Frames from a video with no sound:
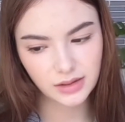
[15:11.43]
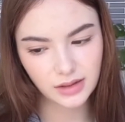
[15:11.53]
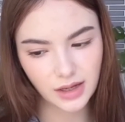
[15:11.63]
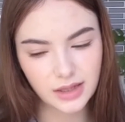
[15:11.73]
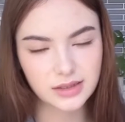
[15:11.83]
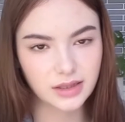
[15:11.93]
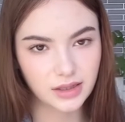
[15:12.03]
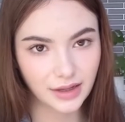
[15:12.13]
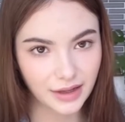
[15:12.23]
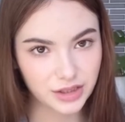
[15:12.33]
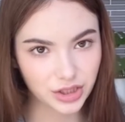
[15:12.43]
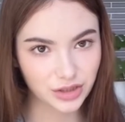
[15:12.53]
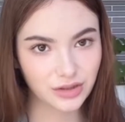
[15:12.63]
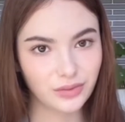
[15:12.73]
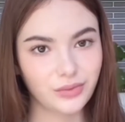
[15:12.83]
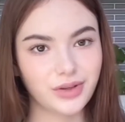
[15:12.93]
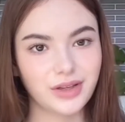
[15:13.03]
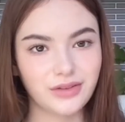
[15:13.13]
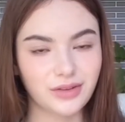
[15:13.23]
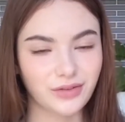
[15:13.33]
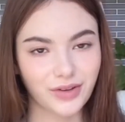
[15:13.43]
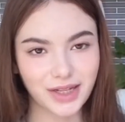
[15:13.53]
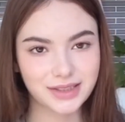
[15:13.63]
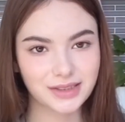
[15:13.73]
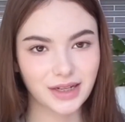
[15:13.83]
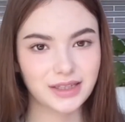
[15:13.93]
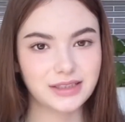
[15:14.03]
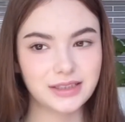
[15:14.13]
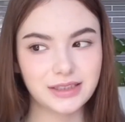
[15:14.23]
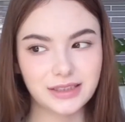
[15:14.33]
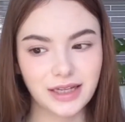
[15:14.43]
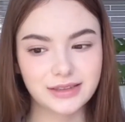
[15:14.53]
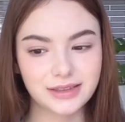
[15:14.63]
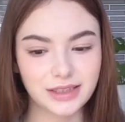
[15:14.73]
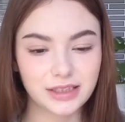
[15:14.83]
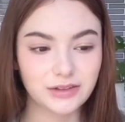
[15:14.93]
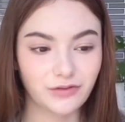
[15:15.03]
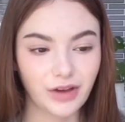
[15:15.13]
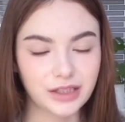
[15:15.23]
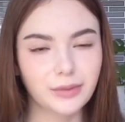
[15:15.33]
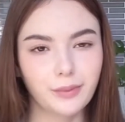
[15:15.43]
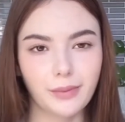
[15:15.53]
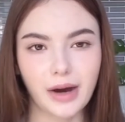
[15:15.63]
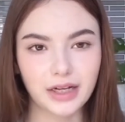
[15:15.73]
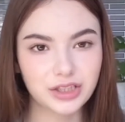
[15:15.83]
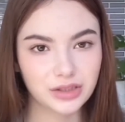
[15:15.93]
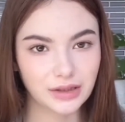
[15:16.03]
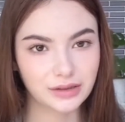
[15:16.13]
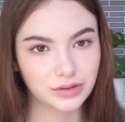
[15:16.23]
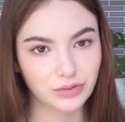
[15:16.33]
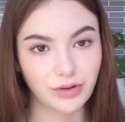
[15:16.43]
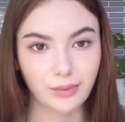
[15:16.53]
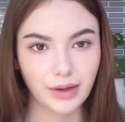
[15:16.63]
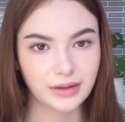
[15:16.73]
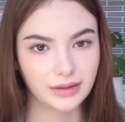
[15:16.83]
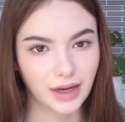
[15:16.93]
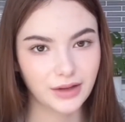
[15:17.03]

has connection with the fact I didn't exercise that much like during my life.